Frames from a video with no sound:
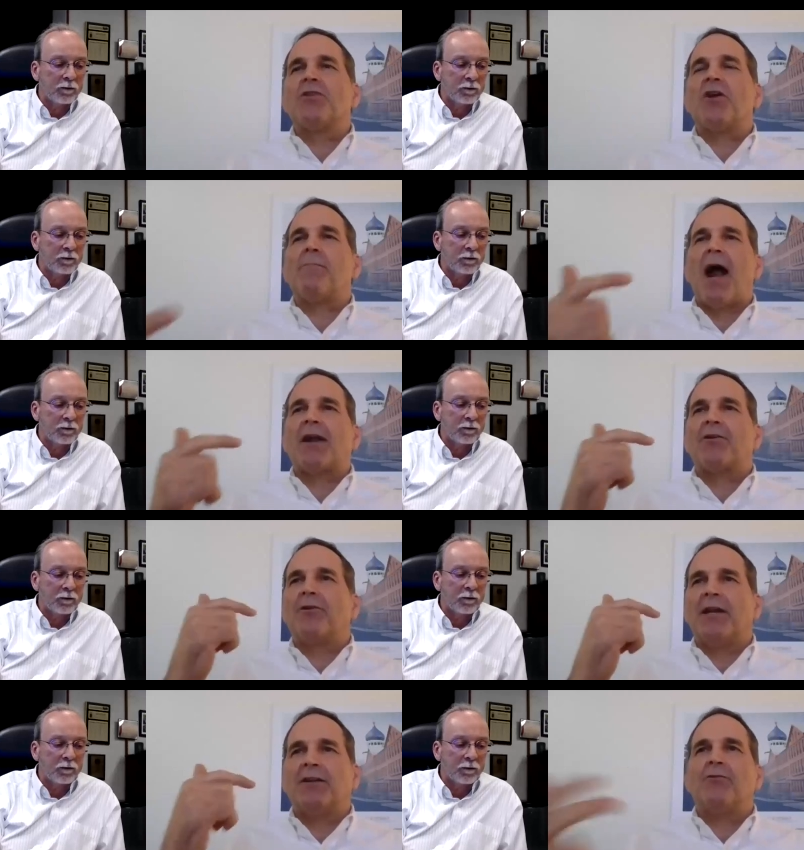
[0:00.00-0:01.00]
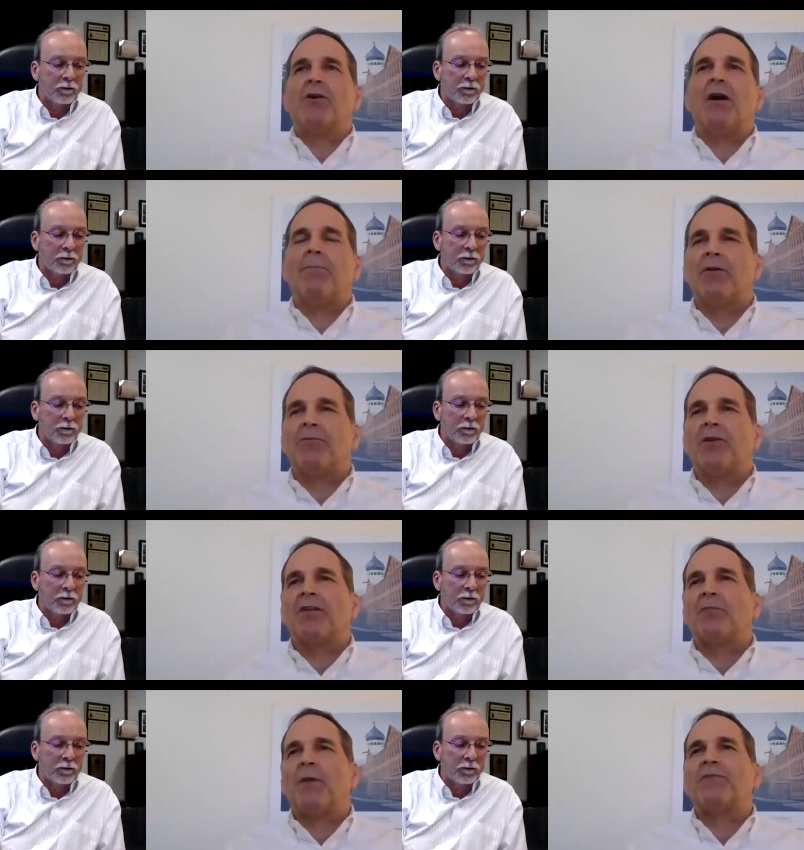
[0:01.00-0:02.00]
Speaker 1: with our monitoring, and do a couple of real
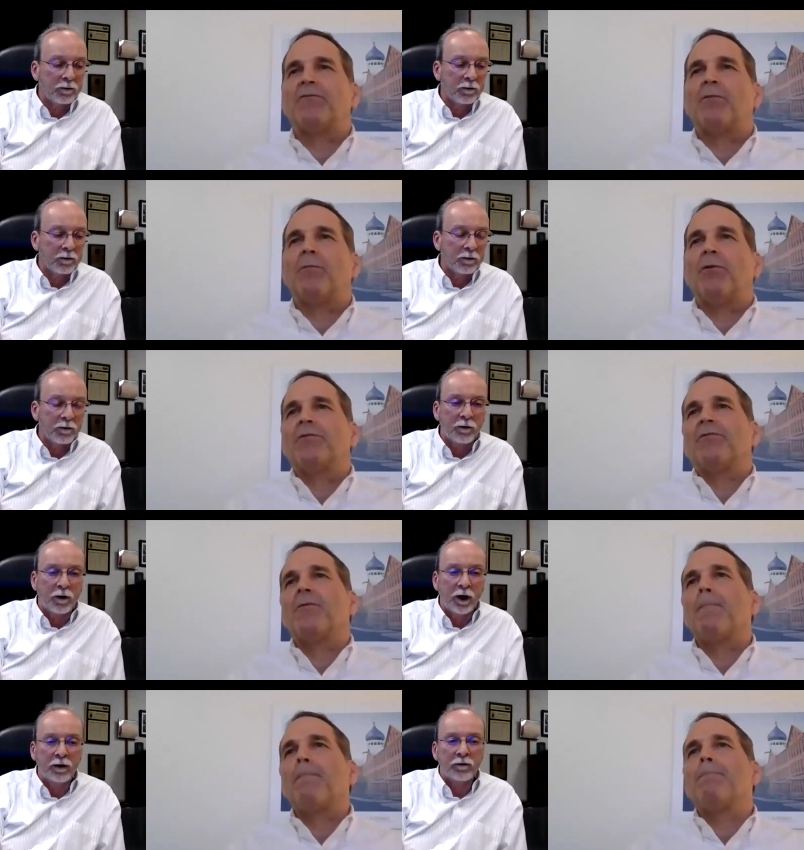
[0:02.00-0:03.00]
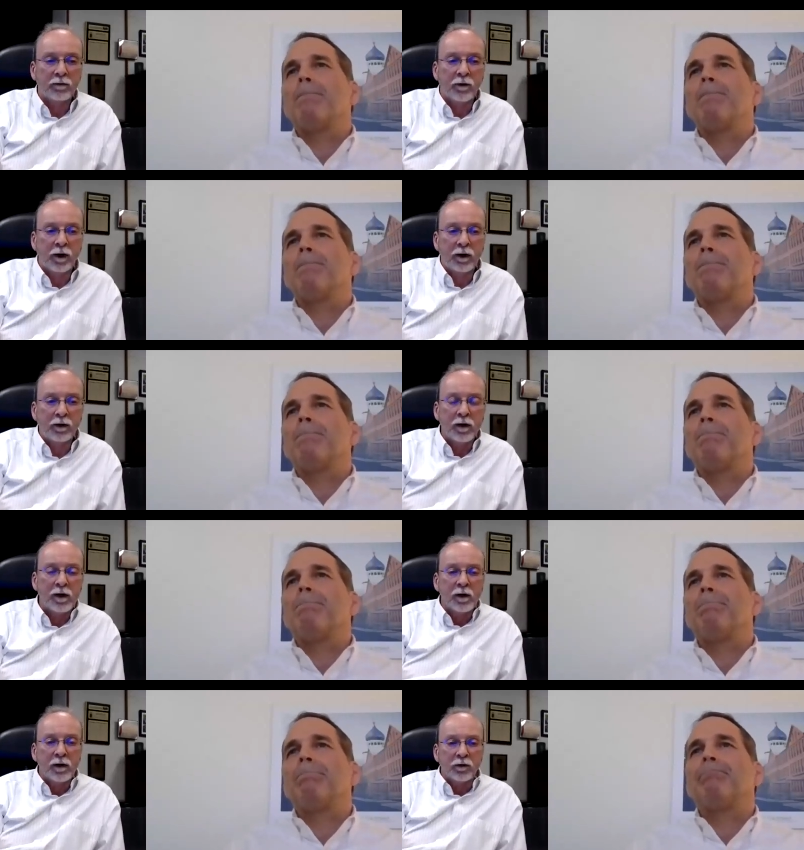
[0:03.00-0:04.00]
expensive reports.
Speaker 2: Right, right.
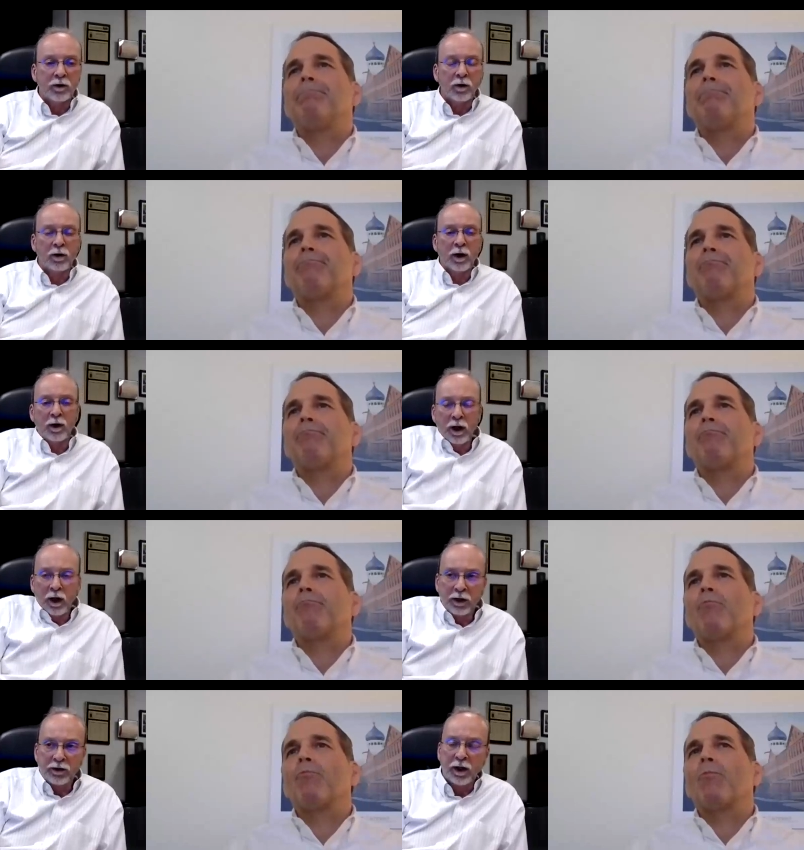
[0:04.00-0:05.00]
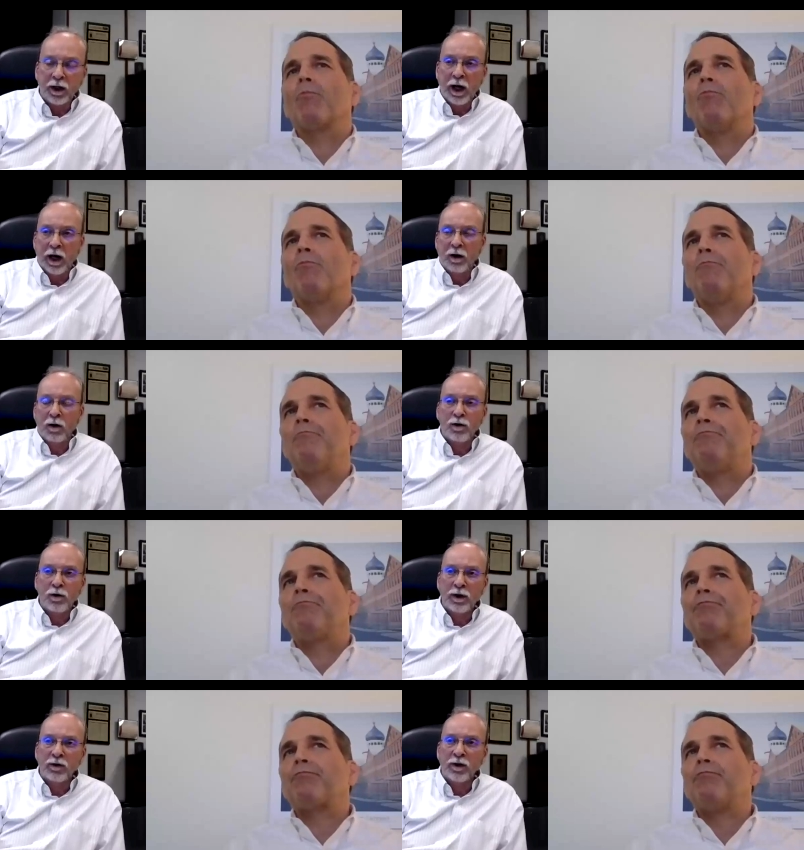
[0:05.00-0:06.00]
So uh, now, who
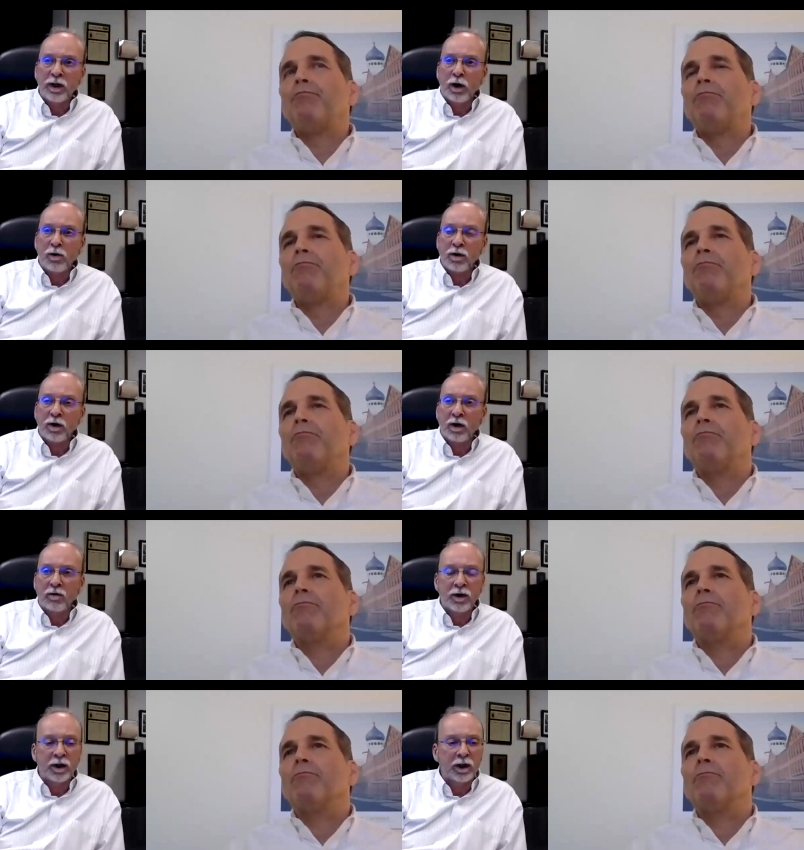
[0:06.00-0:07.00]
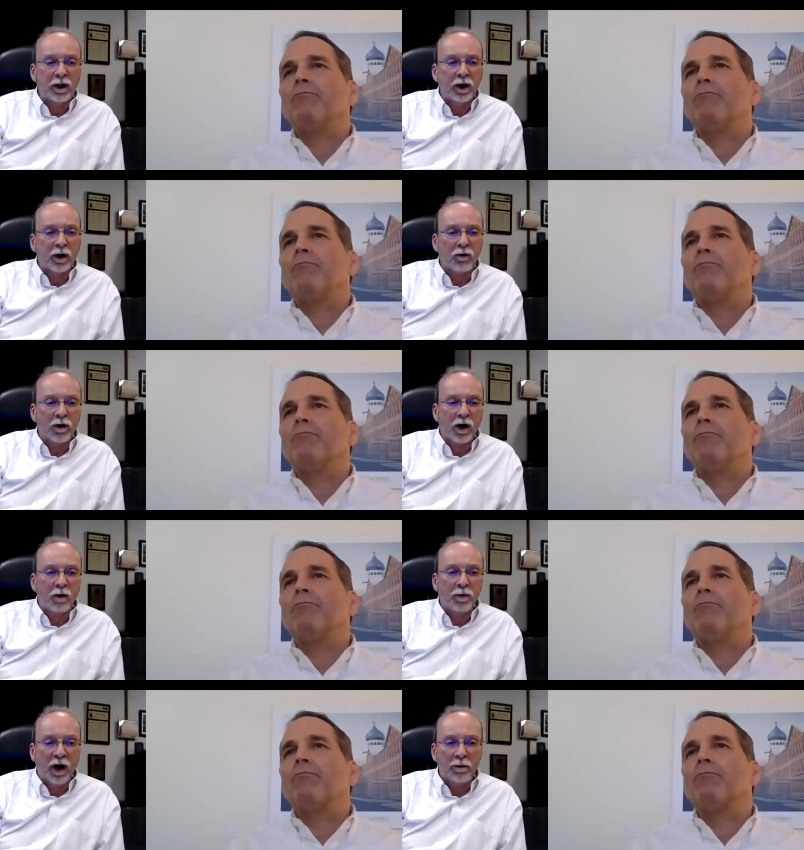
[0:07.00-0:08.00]
is the owner of the uh, overall
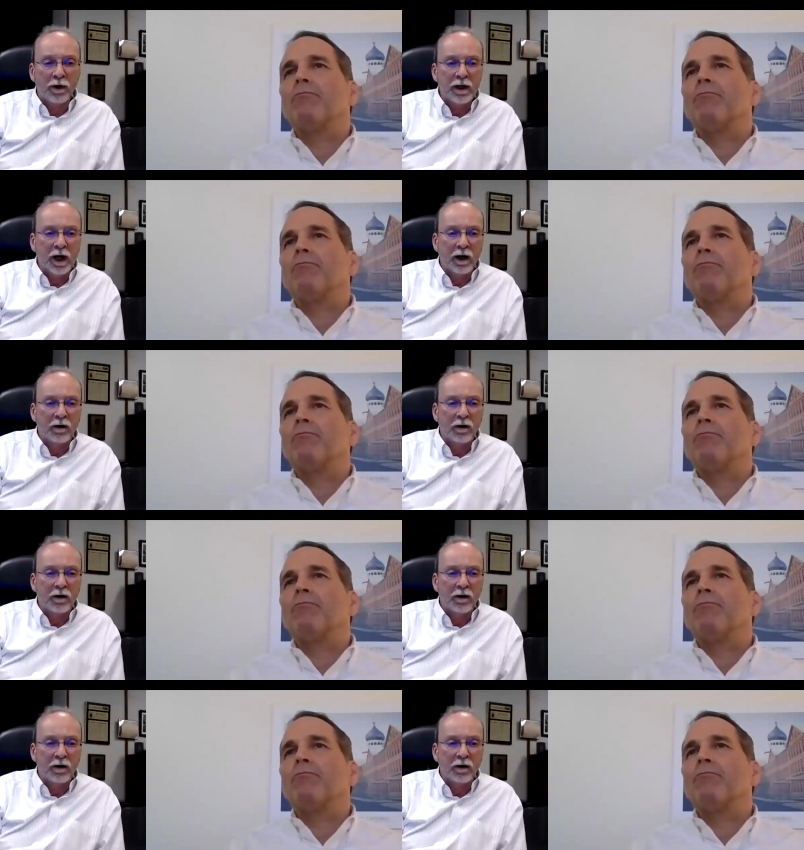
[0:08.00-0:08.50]
property now?